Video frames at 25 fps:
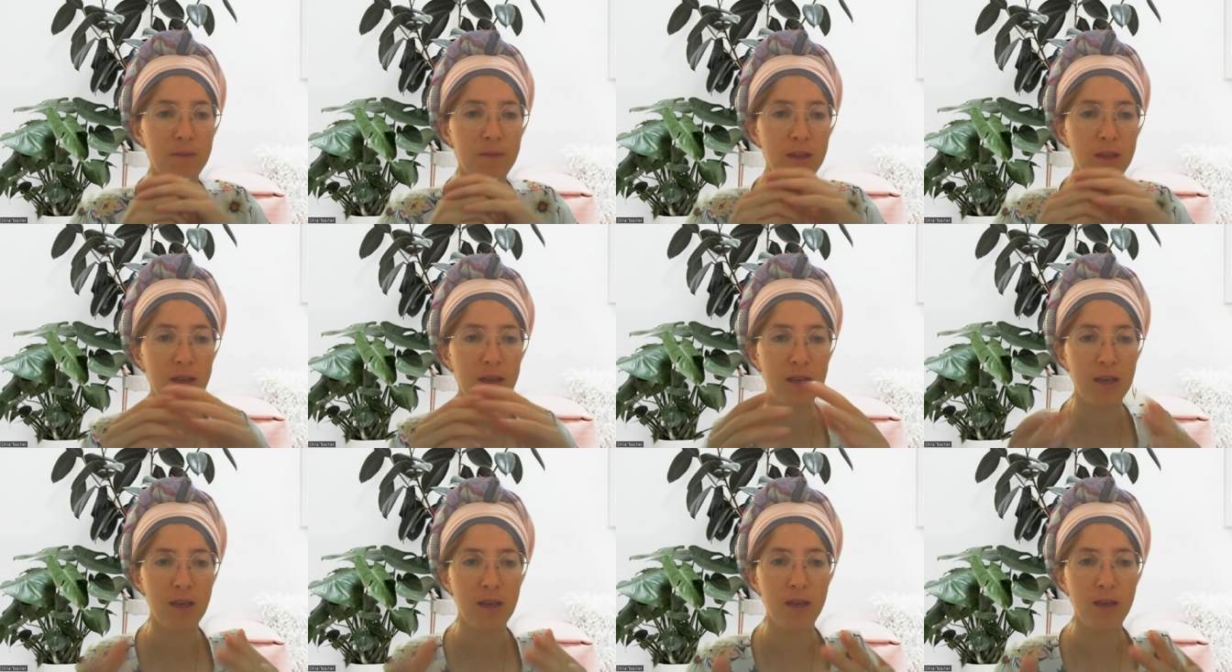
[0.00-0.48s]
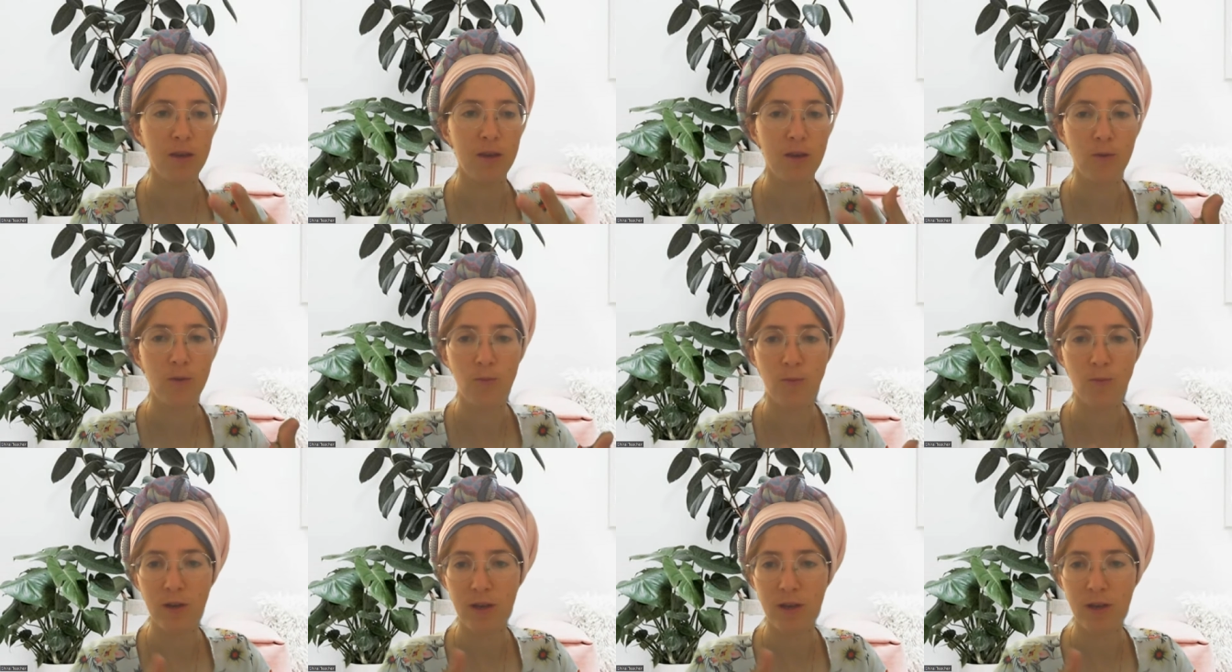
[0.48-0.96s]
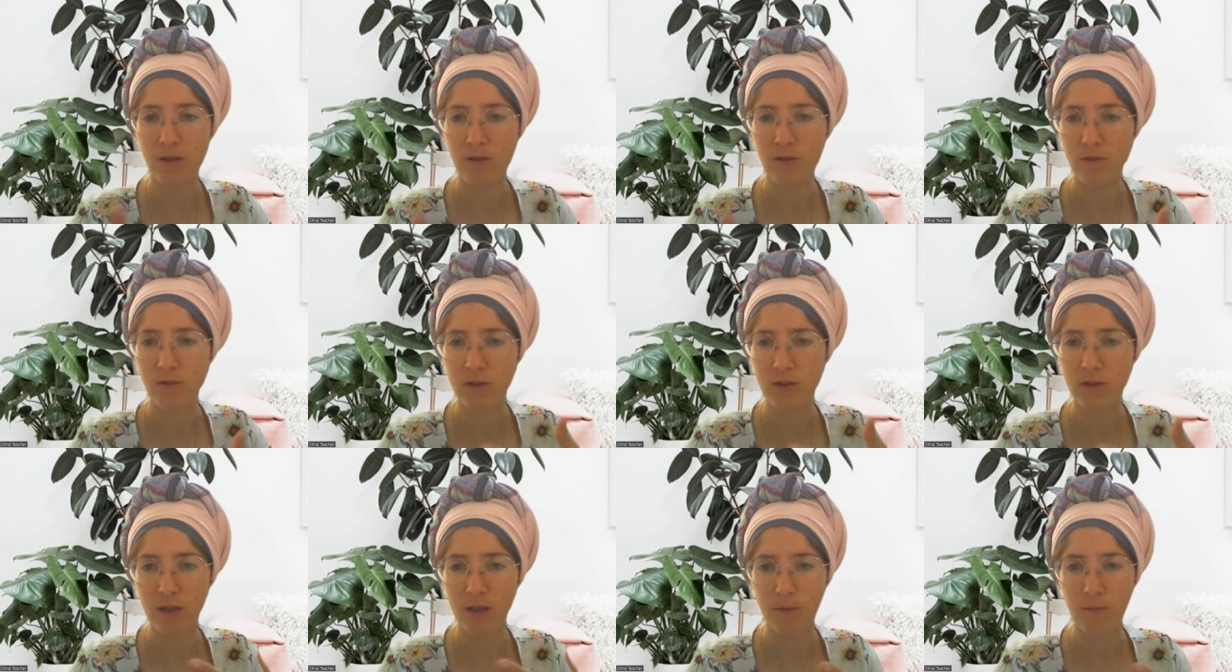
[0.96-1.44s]
he went to
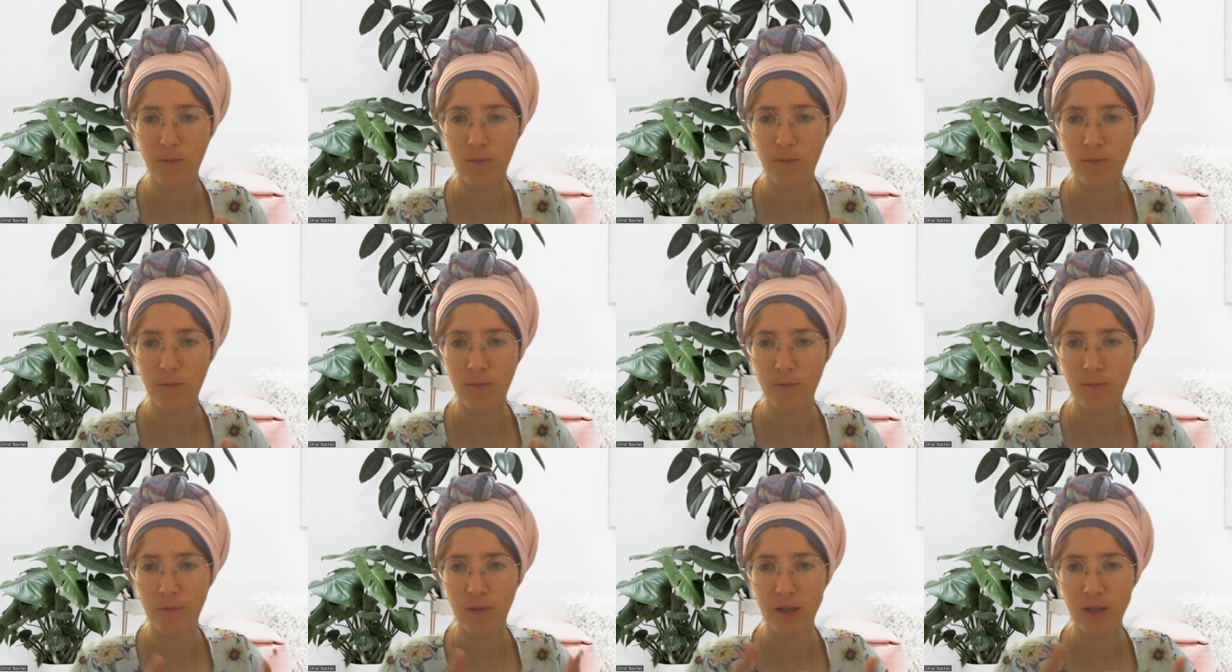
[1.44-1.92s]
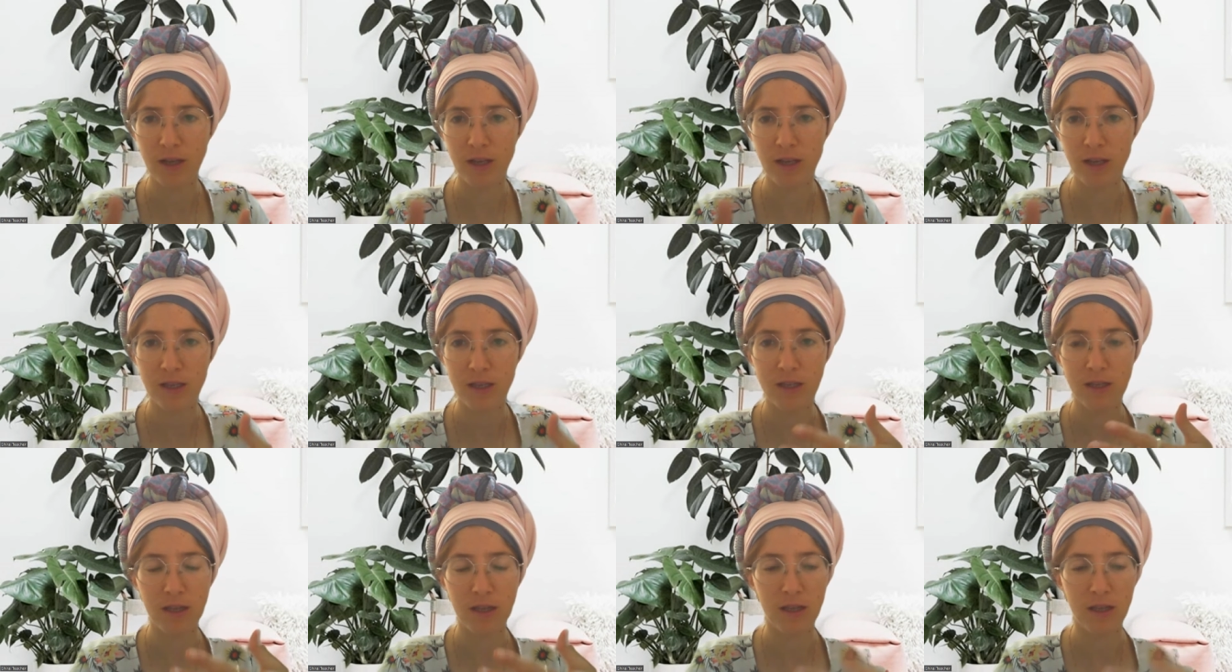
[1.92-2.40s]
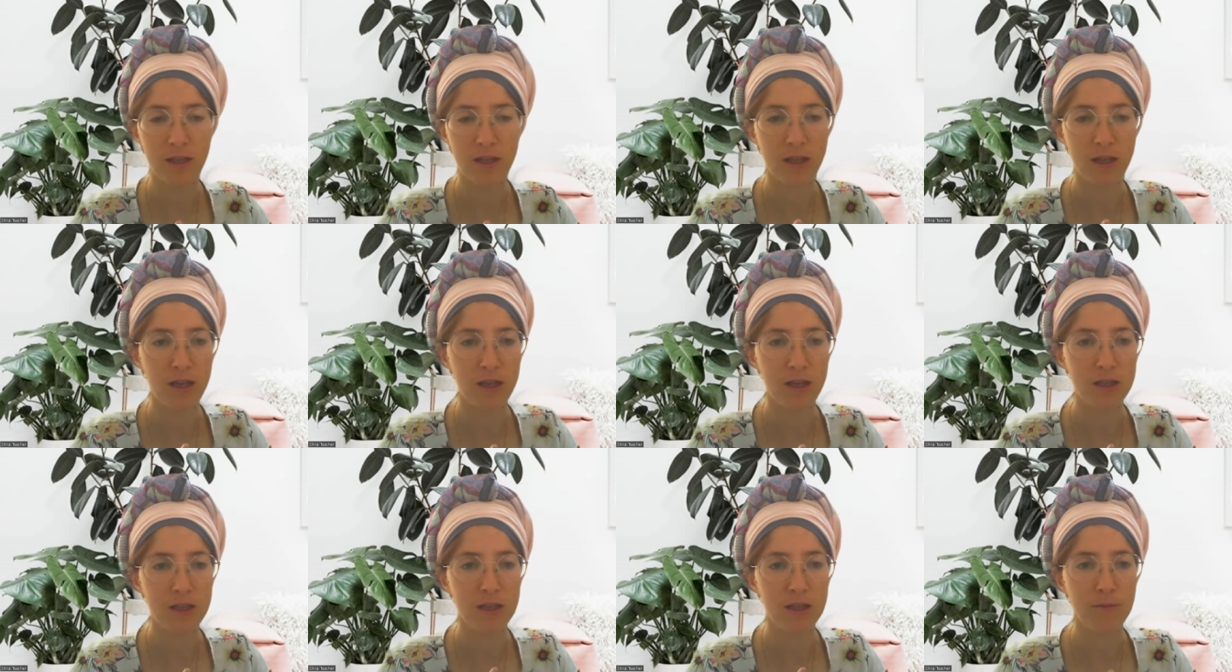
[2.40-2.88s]
some place that
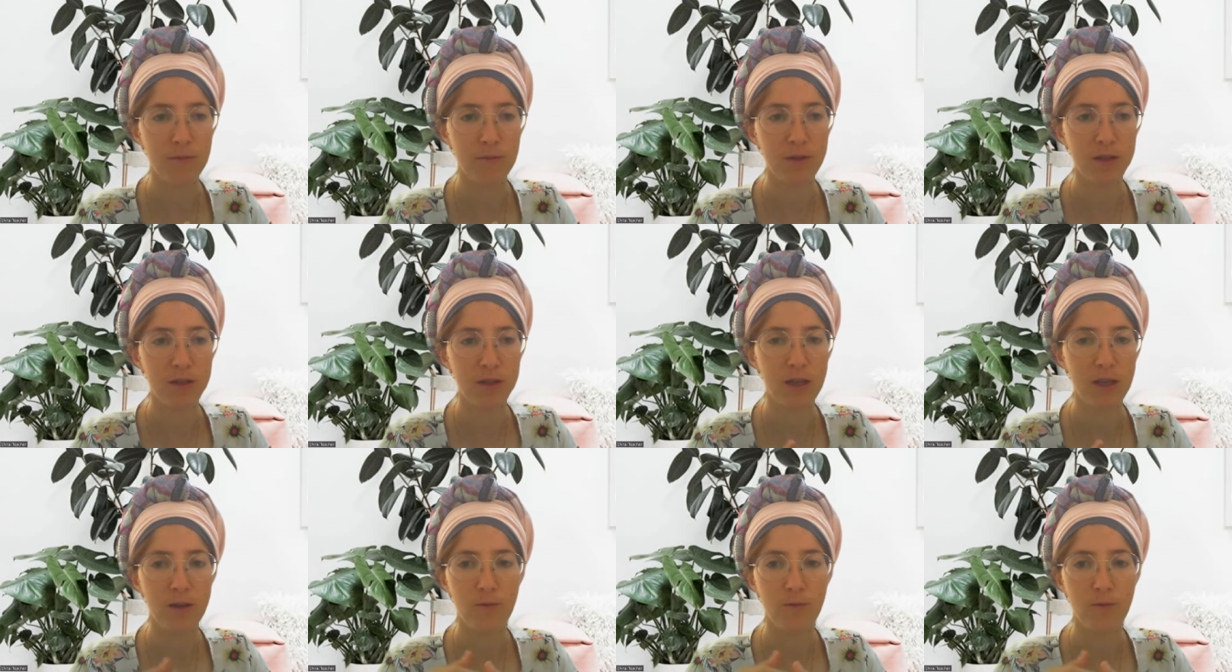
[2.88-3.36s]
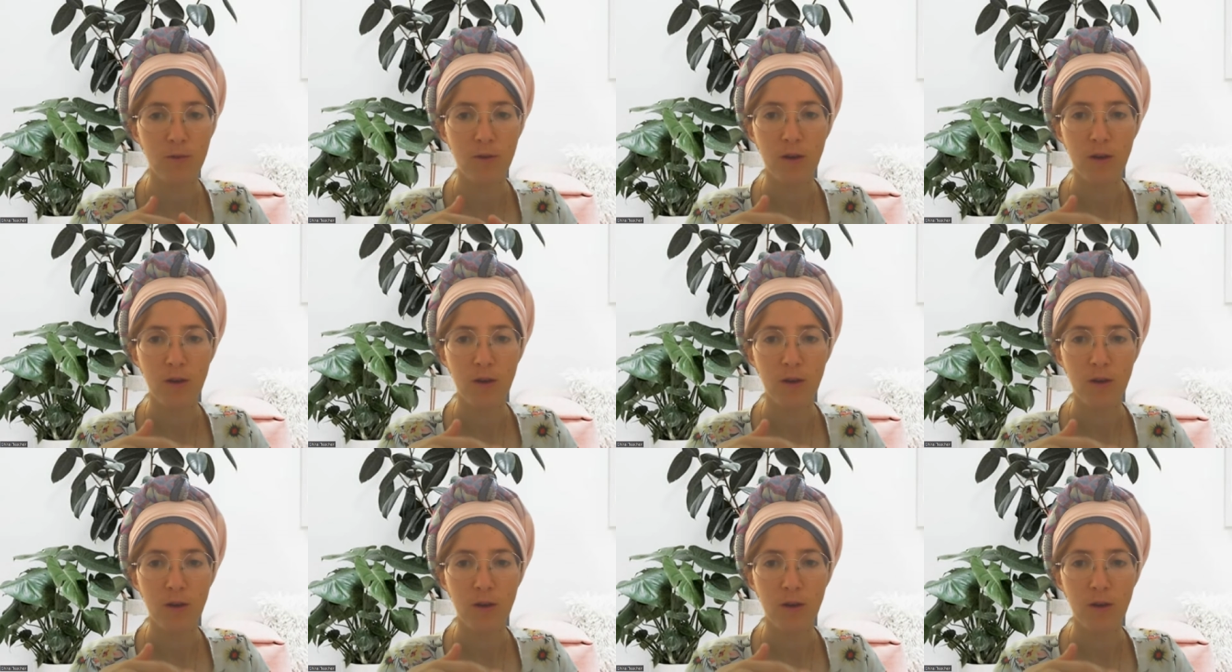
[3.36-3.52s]
somebody